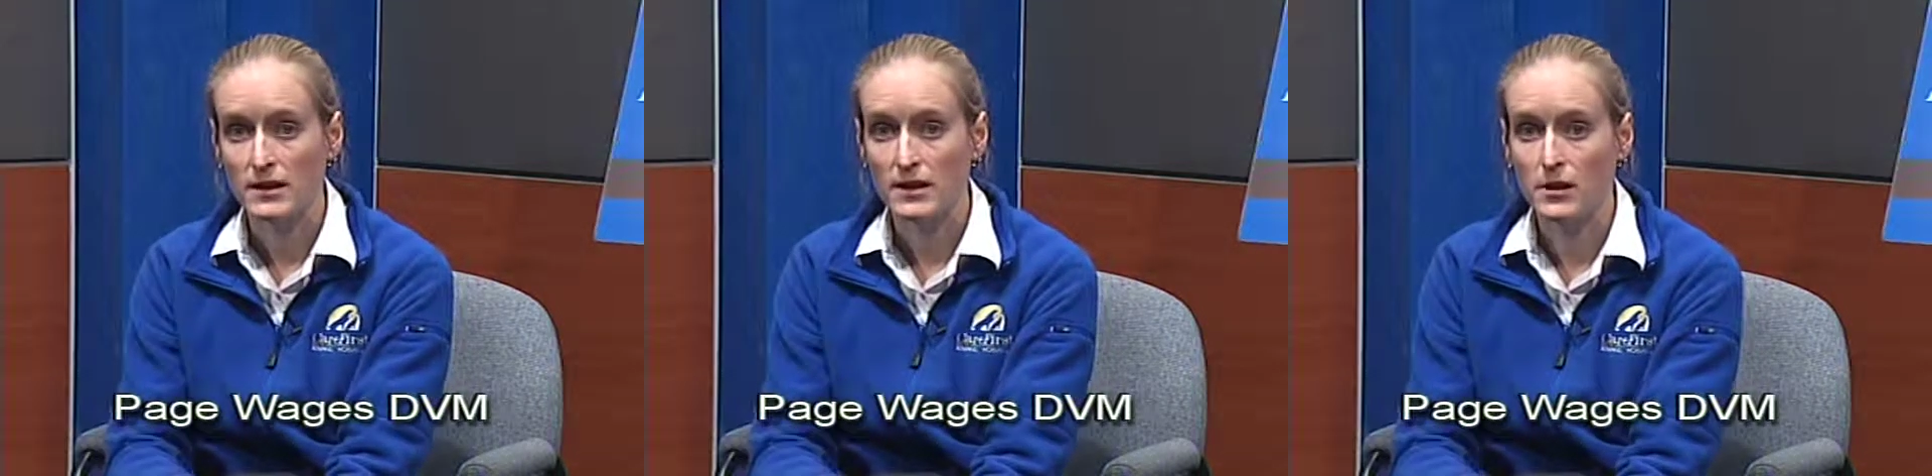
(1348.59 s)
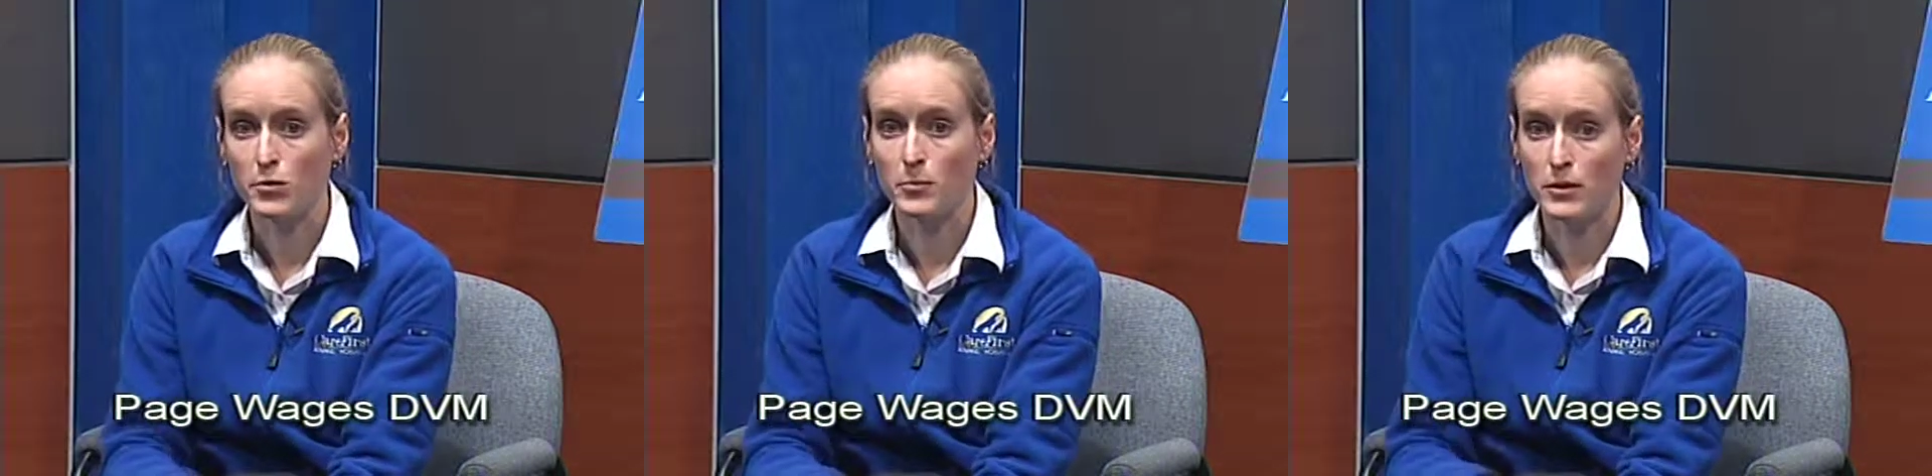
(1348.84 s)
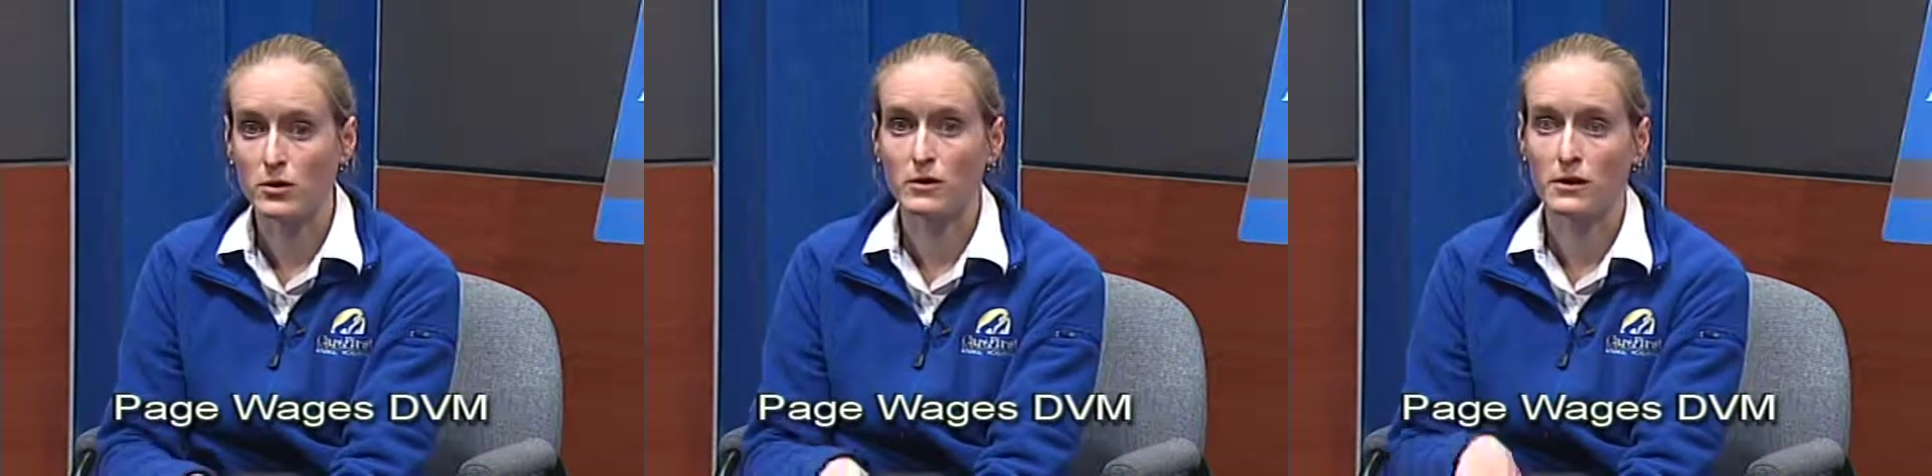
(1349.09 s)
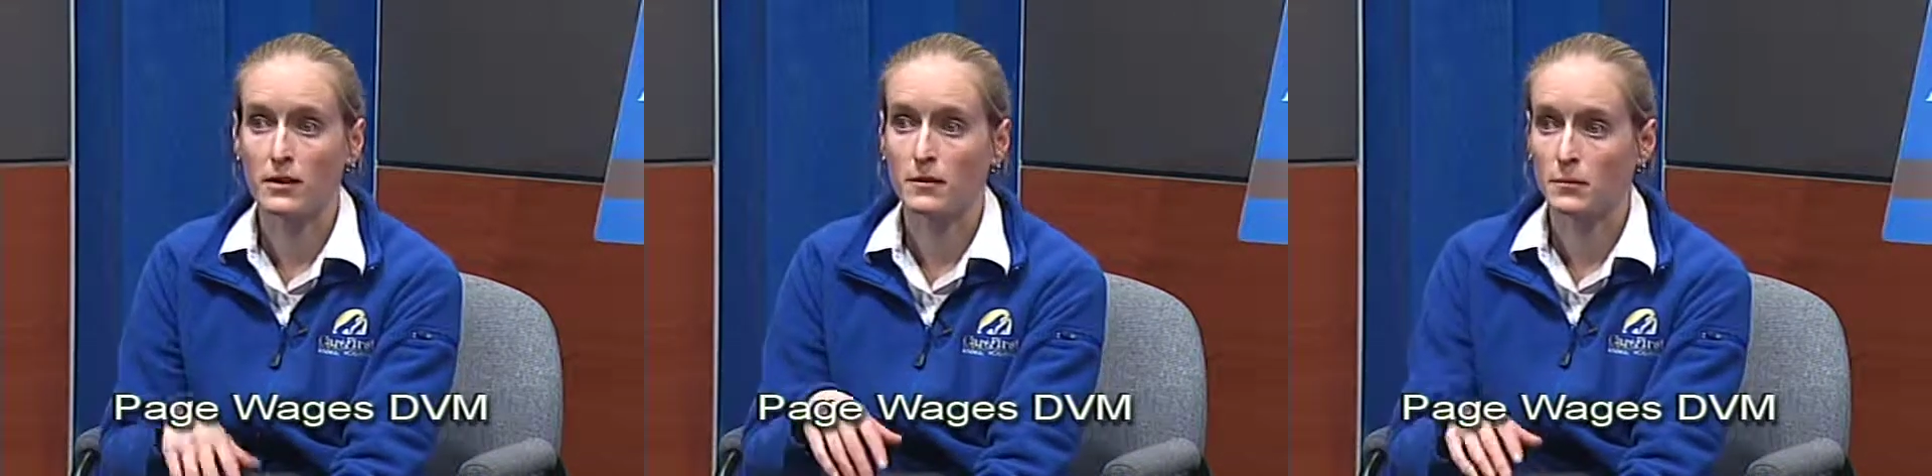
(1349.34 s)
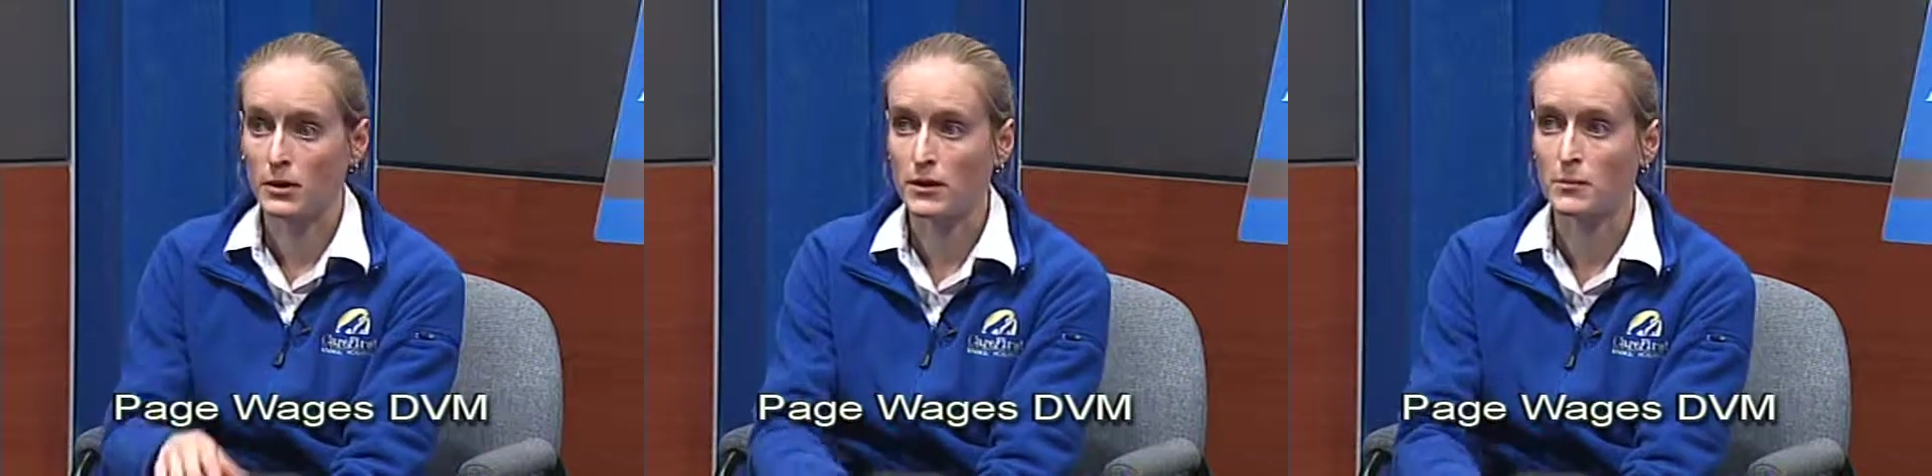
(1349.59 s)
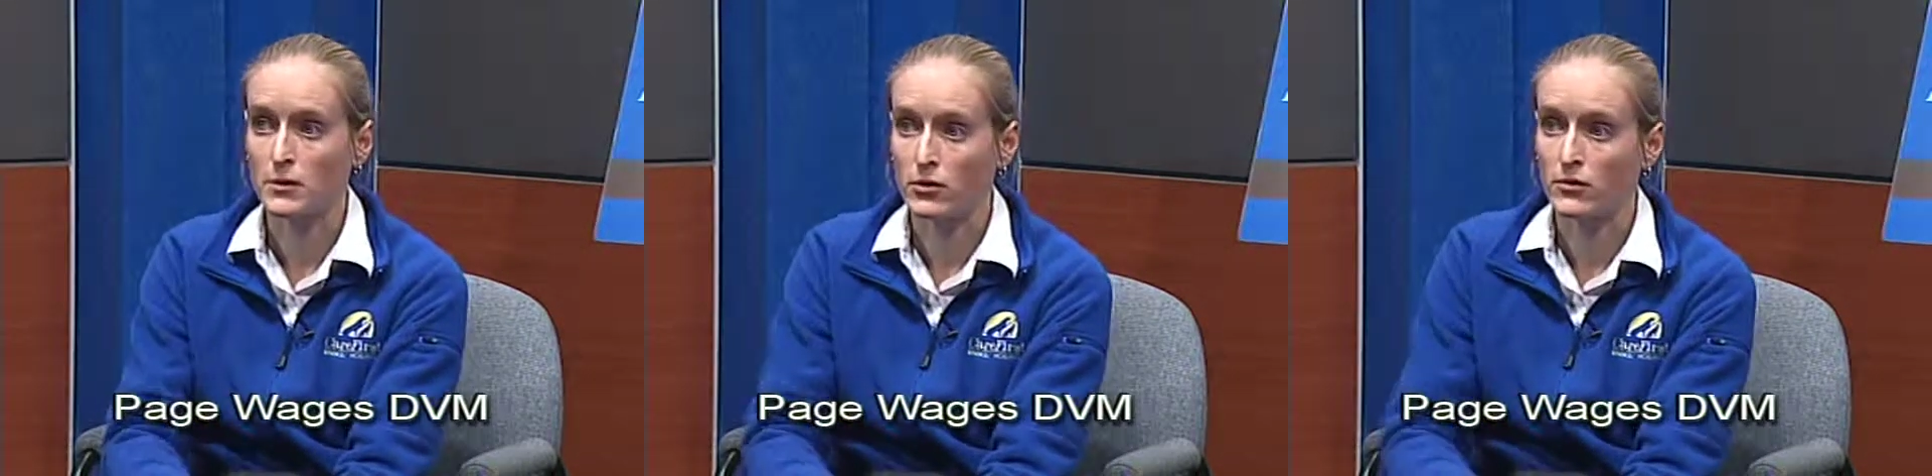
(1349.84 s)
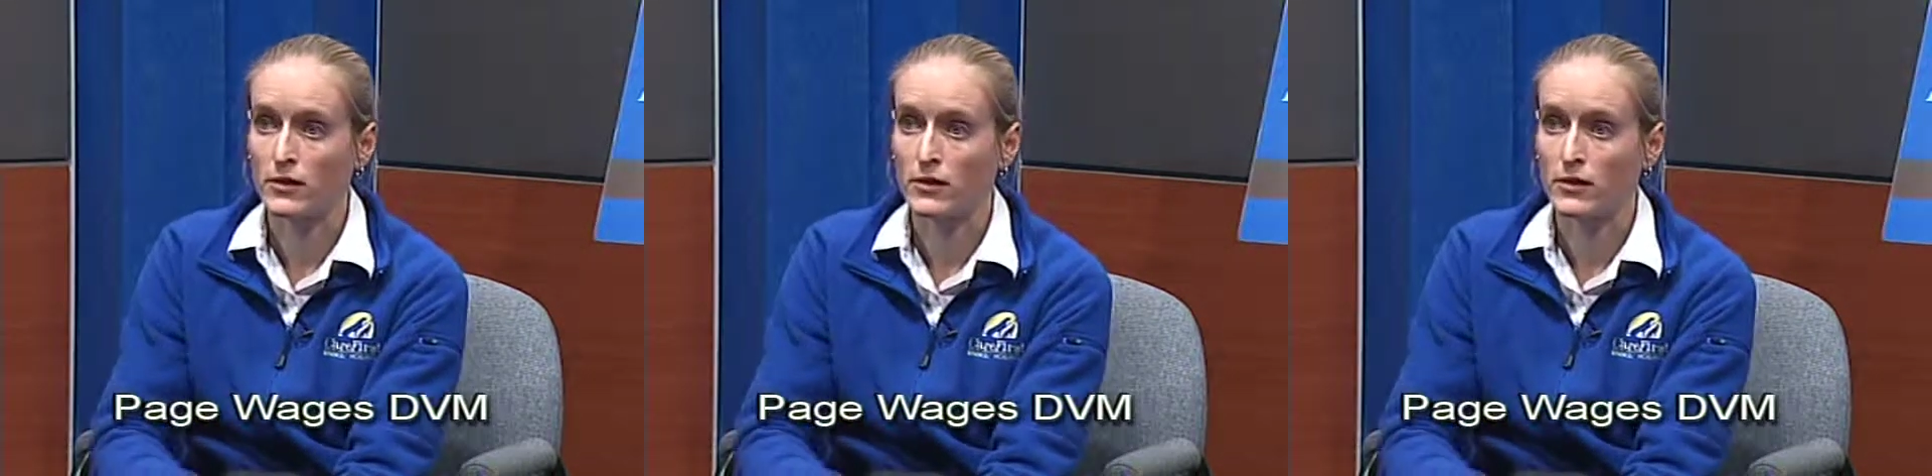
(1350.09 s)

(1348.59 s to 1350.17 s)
it would be good to bring them into your